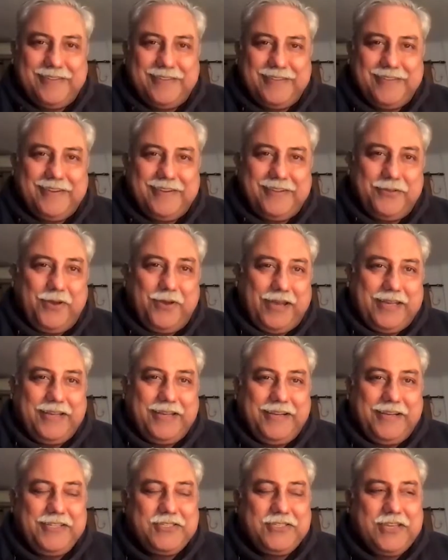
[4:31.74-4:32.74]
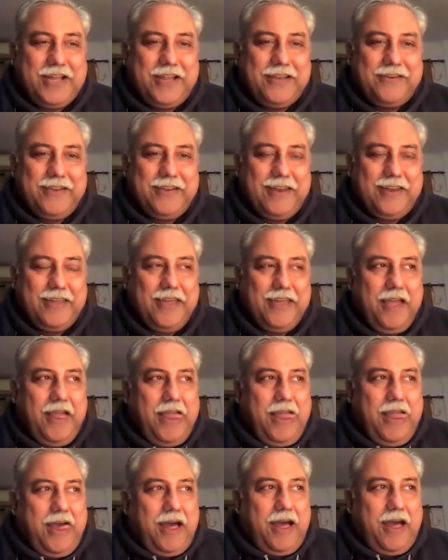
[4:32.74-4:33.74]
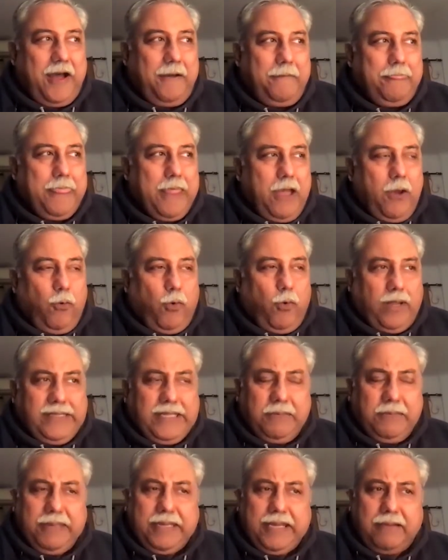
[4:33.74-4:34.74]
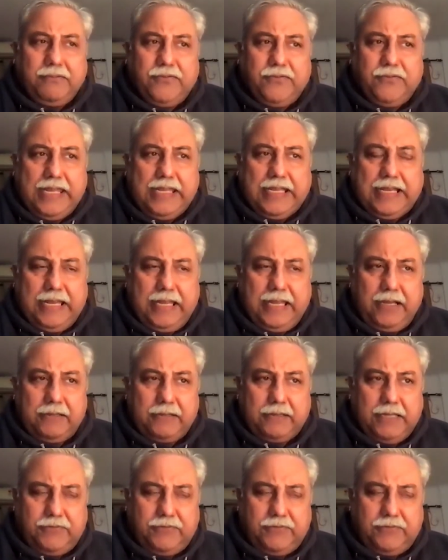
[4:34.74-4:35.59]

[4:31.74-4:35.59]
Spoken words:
Yeah, no, I can understand, really. One thing becomes very clear,